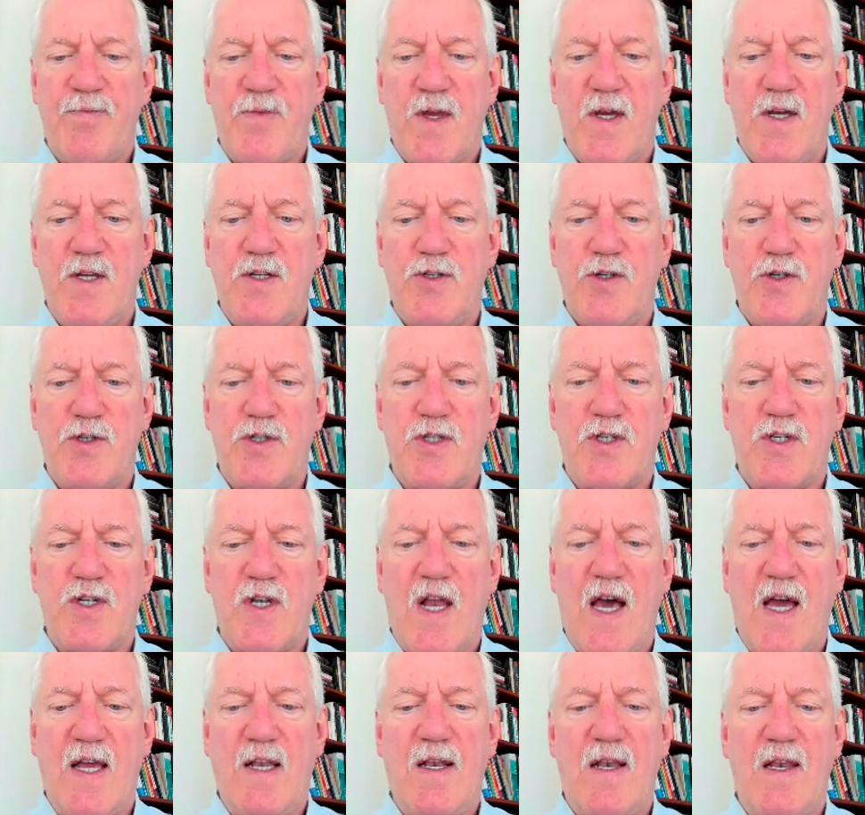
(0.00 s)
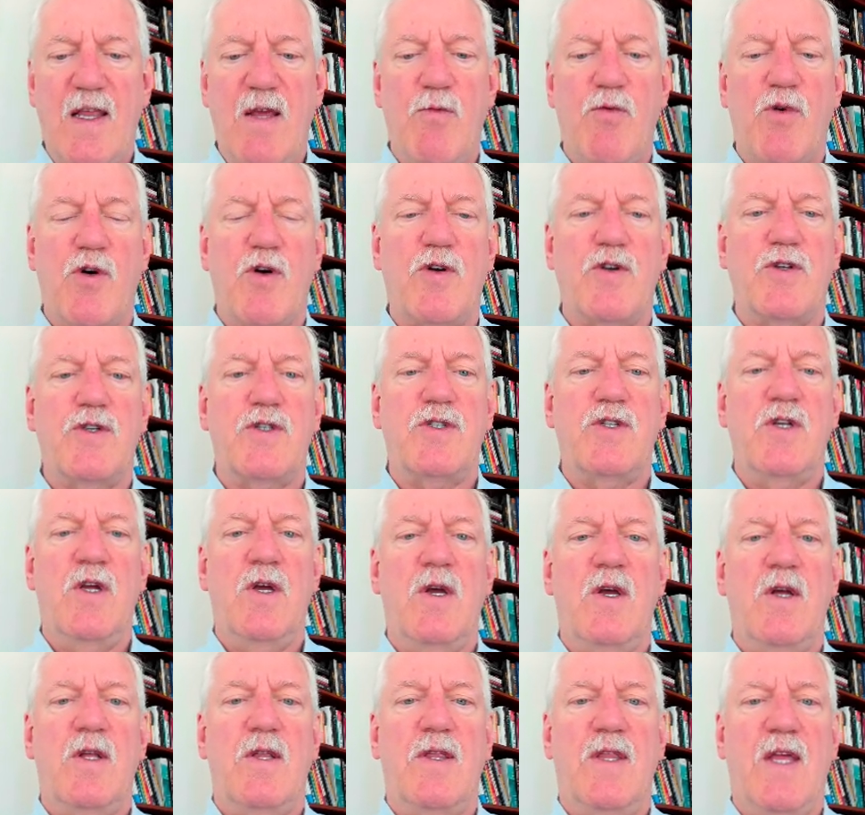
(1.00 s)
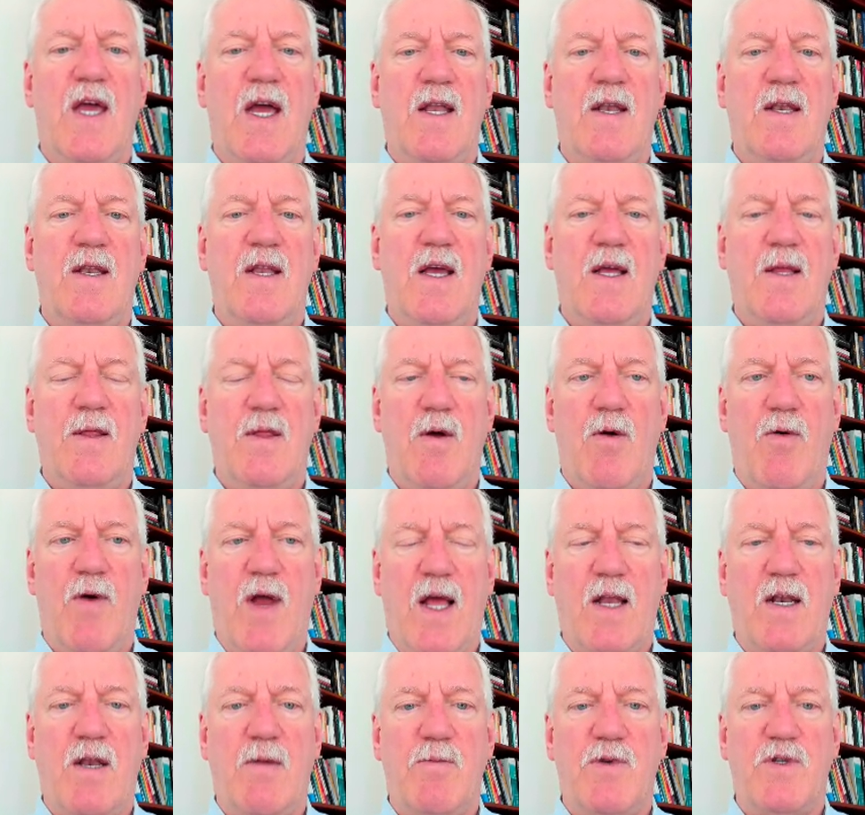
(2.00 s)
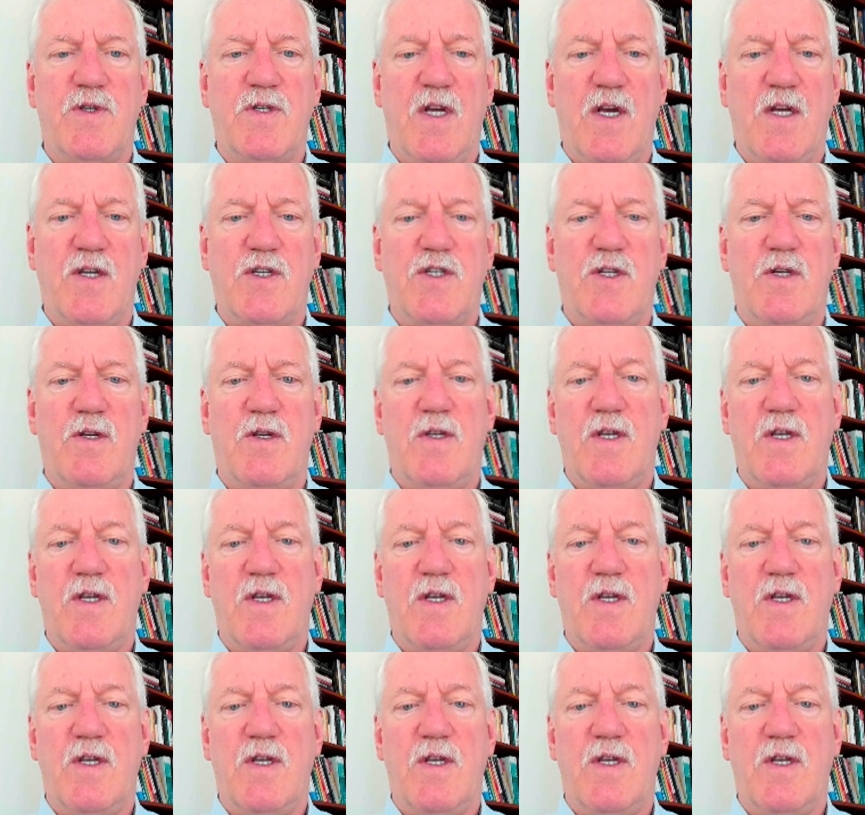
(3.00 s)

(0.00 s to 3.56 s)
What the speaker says: is just slightly worse than in the randomization.